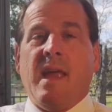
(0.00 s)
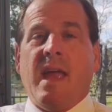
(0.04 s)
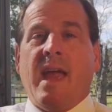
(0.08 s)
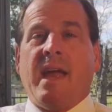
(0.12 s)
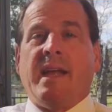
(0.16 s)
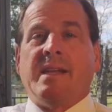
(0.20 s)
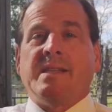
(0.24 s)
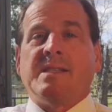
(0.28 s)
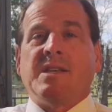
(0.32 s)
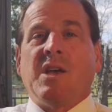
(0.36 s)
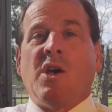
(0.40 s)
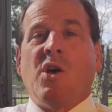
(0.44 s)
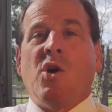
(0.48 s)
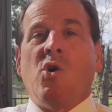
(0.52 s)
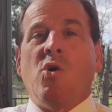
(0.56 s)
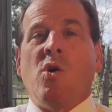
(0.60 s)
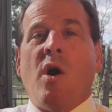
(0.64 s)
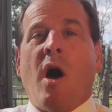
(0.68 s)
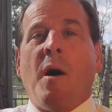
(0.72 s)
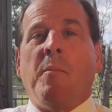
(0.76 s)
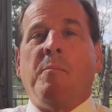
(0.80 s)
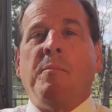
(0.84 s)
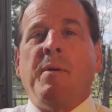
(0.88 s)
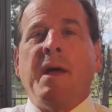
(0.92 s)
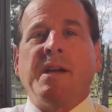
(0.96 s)
And so
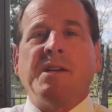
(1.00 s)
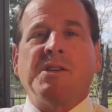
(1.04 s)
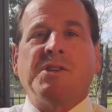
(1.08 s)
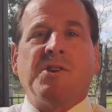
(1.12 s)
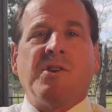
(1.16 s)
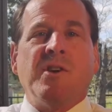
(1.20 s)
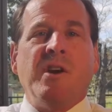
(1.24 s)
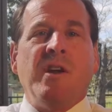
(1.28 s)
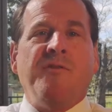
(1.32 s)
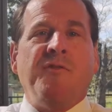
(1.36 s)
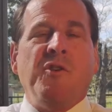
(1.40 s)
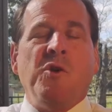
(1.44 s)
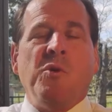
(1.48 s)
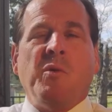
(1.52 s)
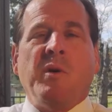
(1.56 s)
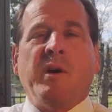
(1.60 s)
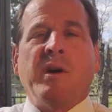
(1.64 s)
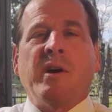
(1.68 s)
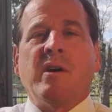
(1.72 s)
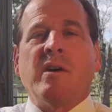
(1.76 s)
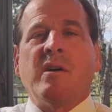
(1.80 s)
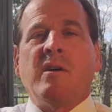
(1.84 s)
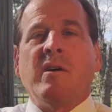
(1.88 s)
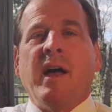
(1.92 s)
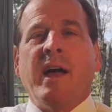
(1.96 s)
a picture, if you
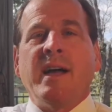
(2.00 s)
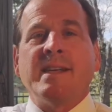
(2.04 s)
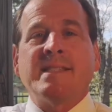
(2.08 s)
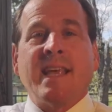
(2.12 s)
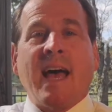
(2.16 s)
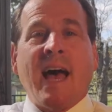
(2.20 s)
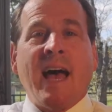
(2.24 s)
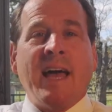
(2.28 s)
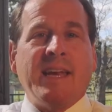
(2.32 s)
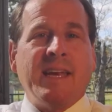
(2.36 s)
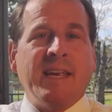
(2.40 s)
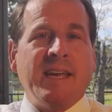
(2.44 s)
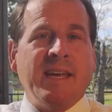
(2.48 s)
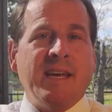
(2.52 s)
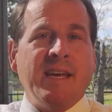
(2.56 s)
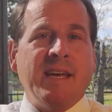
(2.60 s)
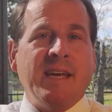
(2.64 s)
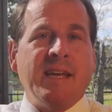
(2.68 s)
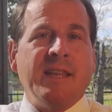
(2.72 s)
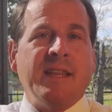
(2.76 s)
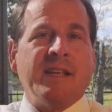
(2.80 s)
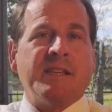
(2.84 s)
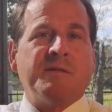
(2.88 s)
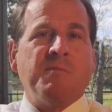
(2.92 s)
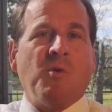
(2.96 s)
will, as I
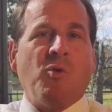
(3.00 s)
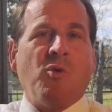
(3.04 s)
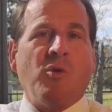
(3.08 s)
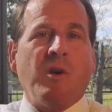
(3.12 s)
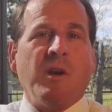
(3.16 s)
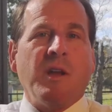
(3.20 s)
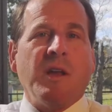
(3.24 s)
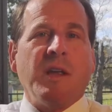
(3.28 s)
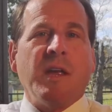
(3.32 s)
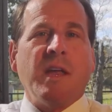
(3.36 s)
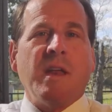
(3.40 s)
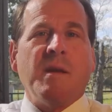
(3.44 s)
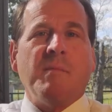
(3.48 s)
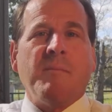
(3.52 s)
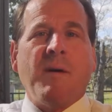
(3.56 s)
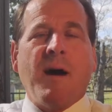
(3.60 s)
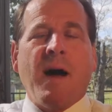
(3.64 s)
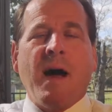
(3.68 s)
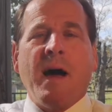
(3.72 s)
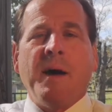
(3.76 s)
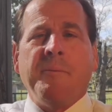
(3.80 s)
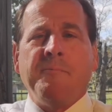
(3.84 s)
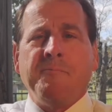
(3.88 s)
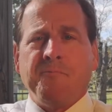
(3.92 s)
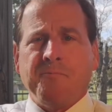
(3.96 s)
did this morning in
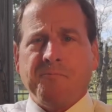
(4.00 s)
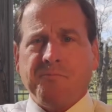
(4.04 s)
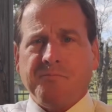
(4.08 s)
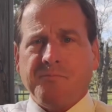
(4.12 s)
my